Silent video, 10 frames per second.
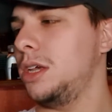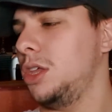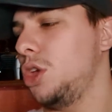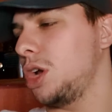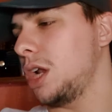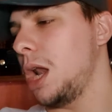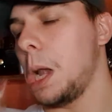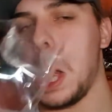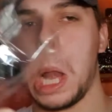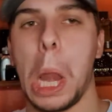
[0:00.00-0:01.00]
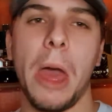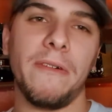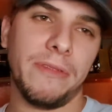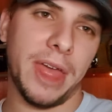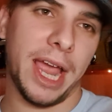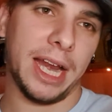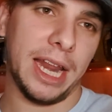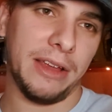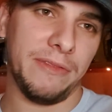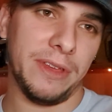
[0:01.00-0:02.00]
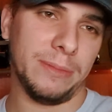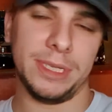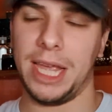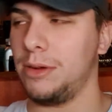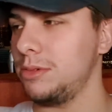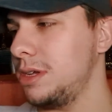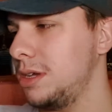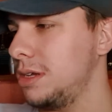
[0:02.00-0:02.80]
you're gonna love that cling film sound.